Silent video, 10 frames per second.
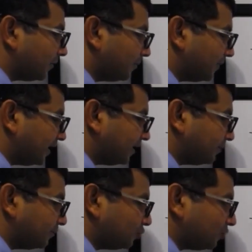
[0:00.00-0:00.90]
Main
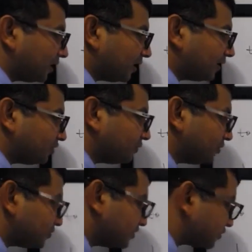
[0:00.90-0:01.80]
bhula. You will
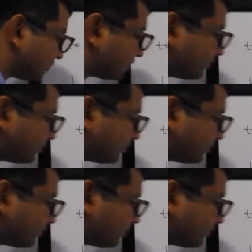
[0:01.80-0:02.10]
use this word.